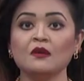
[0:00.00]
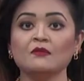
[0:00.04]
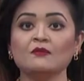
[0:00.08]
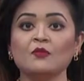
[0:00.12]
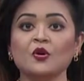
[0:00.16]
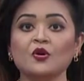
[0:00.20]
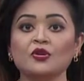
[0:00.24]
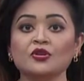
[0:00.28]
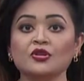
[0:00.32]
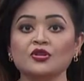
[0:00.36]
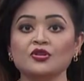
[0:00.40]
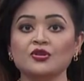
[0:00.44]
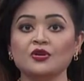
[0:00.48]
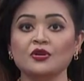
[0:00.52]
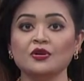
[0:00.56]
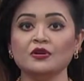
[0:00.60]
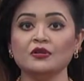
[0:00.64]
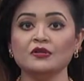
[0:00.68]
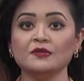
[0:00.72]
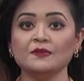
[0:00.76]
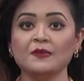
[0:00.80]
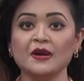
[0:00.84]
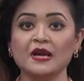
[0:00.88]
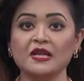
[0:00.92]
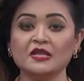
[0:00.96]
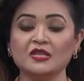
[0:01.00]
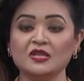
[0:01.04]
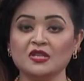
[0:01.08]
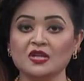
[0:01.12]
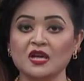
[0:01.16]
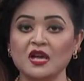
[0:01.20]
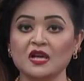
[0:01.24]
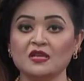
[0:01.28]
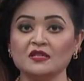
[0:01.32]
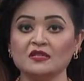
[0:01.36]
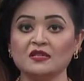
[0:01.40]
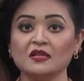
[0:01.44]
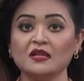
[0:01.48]
monitored by
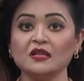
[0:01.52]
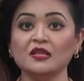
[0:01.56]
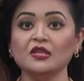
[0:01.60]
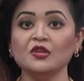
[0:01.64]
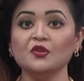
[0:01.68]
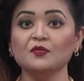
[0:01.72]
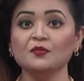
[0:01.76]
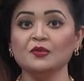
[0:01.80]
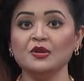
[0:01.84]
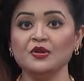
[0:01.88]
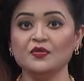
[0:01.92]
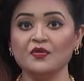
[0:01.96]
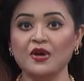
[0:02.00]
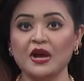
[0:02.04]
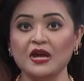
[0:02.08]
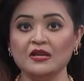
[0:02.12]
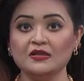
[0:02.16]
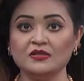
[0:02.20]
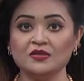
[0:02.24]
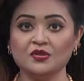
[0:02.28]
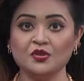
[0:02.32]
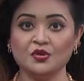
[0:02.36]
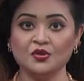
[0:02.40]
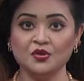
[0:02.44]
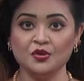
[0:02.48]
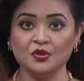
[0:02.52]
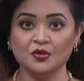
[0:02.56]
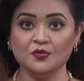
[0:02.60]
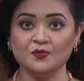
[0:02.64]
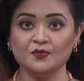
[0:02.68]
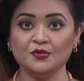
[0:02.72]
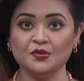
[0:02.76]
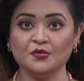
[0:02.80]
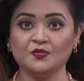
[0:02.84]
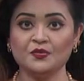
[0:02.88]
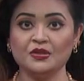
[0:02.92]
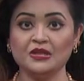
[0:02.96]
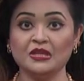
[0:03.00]
international human rights
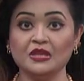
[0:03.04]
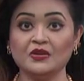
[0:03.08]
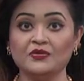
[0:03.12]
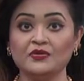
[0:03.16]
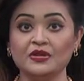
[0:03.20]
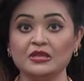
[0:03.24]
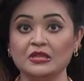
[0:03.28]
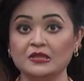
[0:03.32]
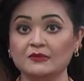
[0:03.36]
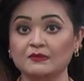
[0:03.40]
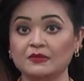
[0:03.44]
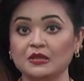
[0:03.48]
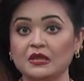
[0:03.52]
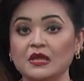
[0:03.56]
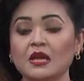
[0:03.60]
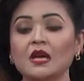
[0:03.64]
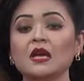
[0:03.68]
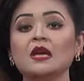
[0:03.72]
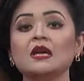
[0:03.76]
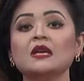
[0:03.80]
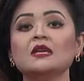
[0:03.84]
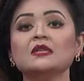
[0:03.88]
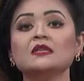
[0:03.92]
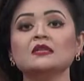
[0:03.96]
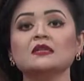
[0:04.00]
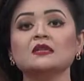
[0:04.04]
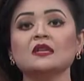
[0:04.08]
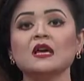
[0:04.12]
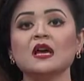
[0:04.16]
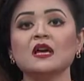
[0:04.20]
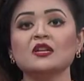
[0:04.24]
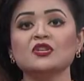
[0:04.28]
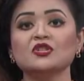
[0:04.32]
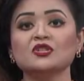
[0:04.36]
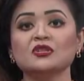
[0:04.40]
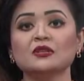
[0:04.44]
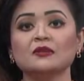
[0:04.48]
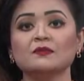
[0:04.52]
groups, with the credible
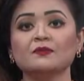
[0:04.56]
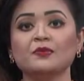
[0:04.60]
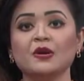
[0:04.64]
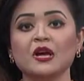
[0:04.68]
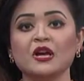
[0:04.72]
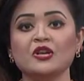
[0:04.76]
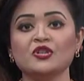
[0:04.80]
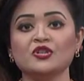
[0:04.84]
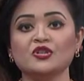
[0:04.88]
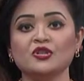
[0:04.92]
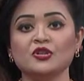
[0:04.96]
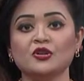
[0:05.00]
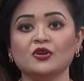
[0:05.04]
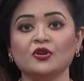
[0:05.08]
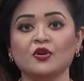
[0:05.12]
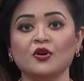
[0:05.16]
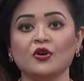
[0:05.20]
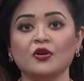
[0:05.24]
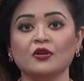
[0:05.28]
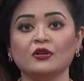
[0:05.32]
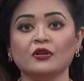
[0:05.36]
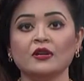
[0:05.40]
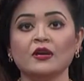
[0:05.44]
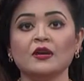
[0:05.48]
international pressure on